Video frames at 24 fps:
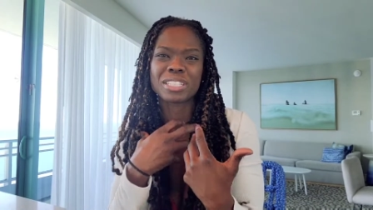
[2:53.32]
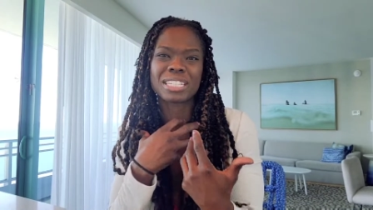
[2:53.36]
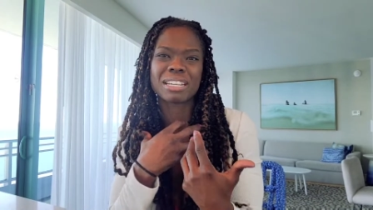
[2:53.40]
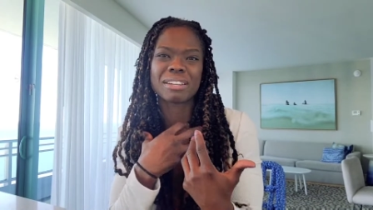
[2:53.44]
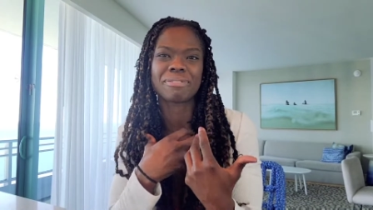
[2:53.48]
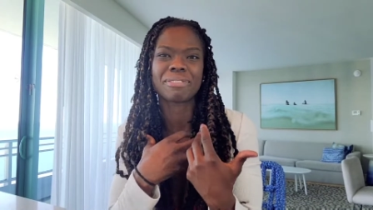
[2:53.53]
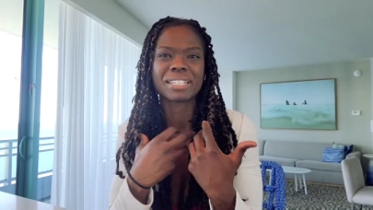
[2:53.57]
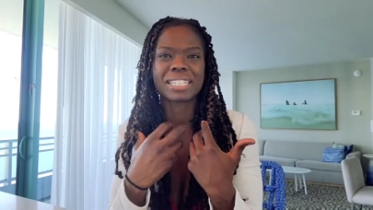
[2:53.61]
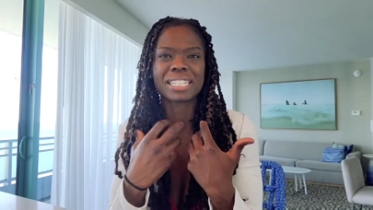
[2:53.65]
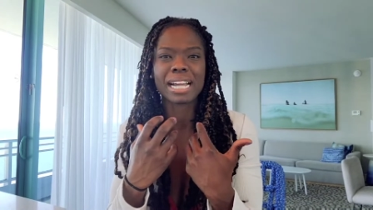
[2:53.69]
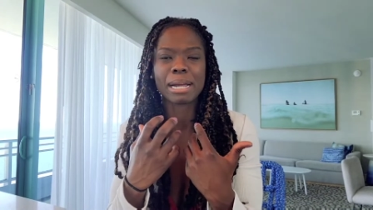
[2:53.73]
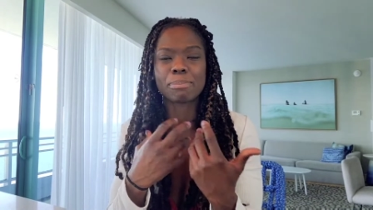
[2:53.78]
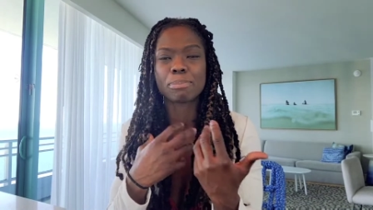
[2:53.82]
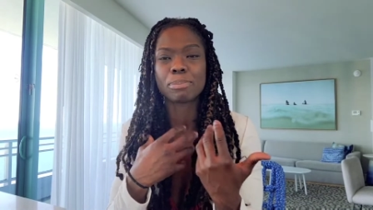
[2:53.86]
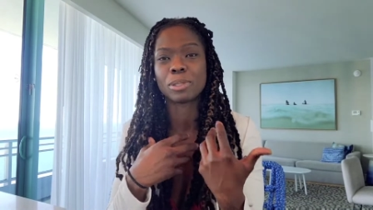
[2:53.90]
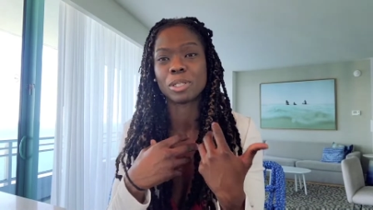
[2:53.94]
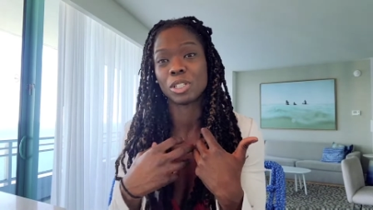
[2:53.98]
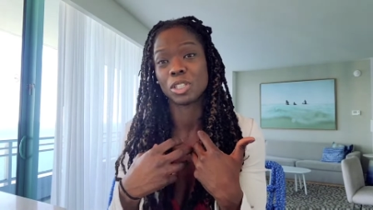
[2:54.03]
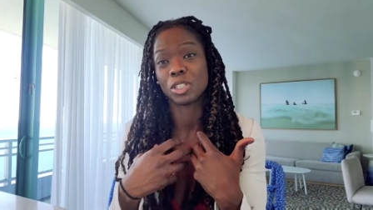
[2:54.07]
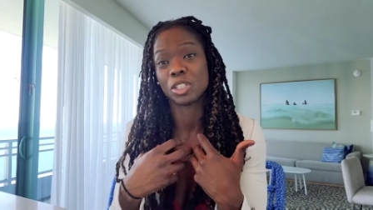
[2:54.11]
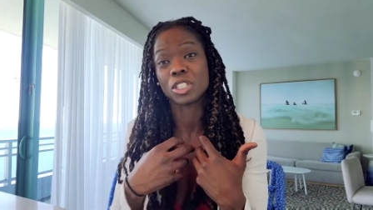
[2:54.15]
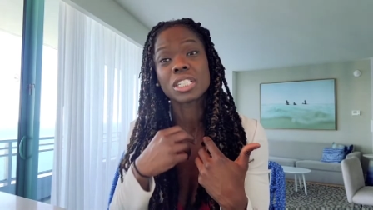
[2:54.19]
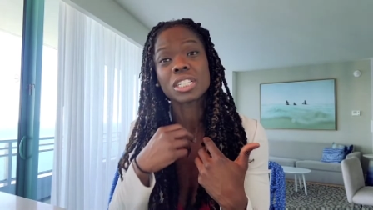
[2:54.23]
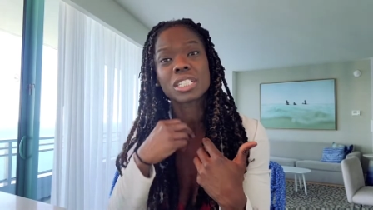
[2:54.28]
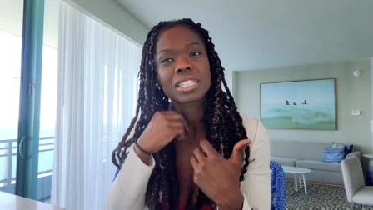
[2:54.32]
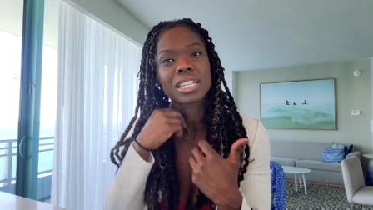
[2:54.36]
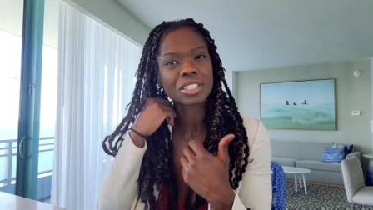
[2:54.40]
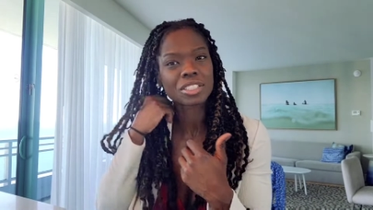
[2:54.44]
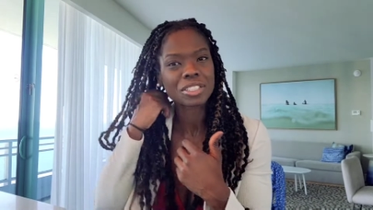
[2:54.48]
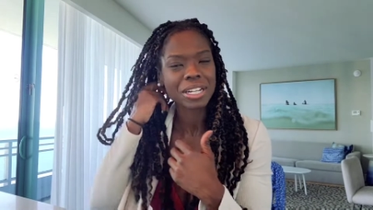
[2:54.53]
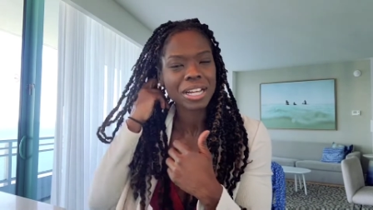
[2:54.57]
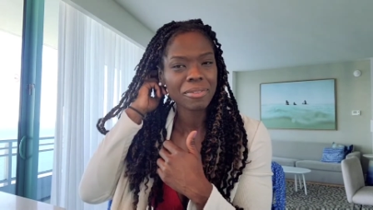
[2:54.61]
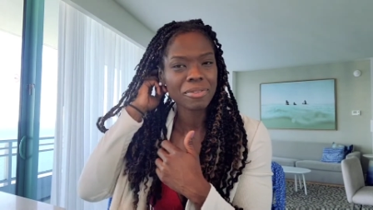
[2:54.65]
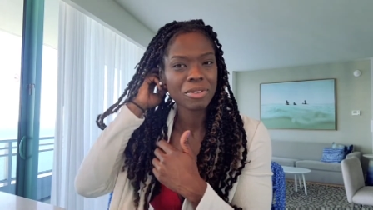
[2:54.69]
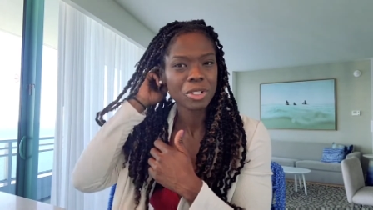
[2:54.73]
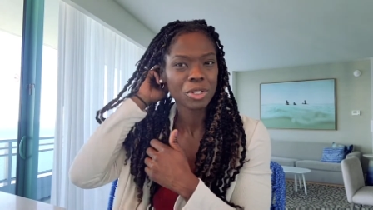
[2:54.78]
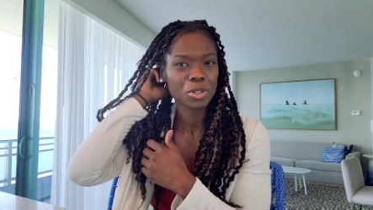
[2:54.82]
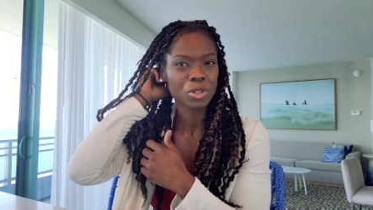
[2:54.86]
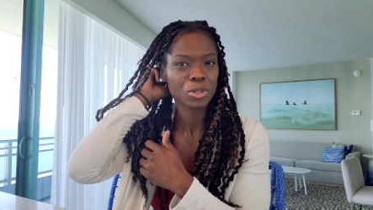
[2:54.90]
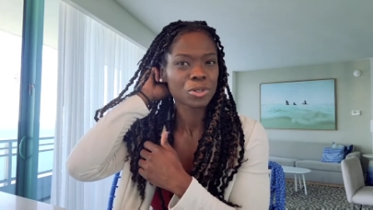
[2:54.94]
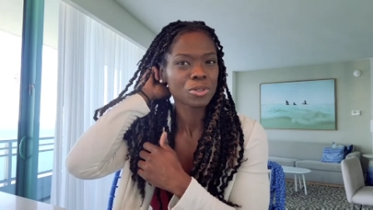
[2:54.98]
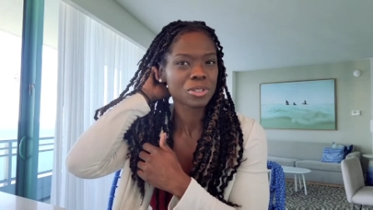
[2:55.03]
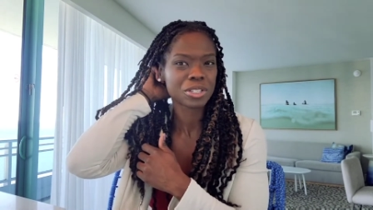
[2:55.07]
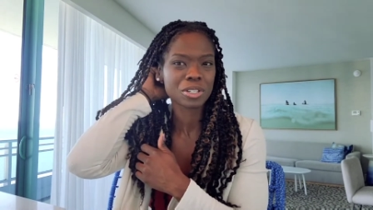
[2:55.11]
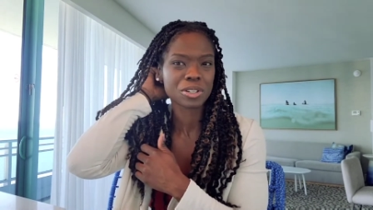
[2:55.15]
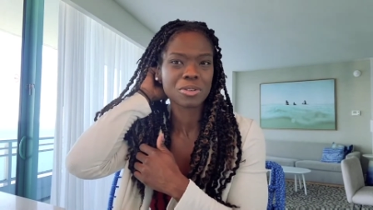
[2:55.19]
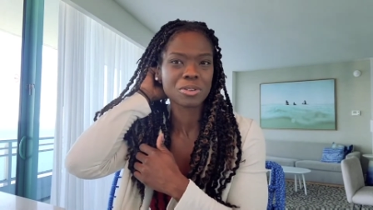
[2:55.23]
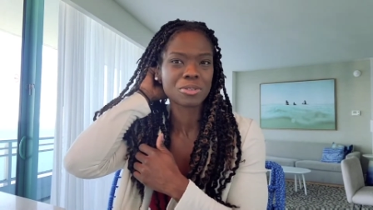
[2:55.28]
different type of look that you have to do
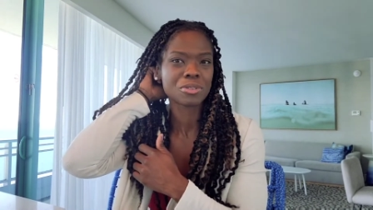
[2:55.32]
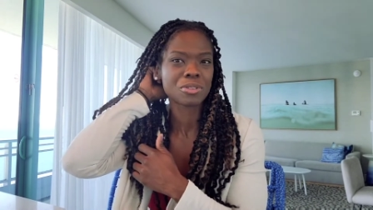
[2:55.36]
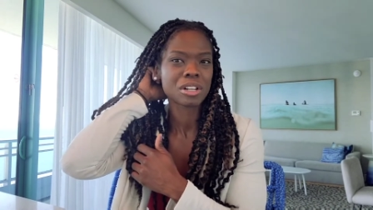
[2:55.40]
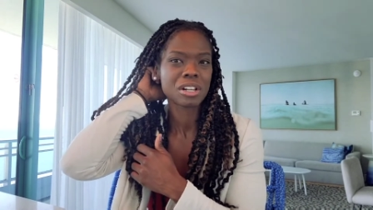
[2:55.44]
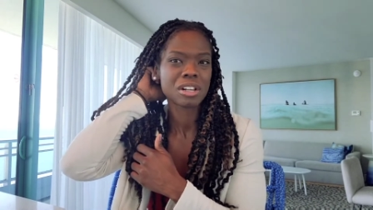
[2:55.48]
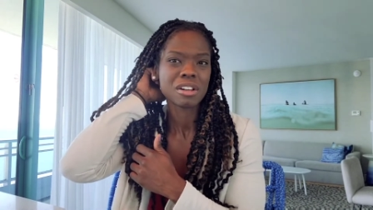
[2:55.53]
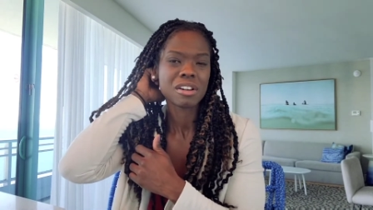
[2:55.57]
so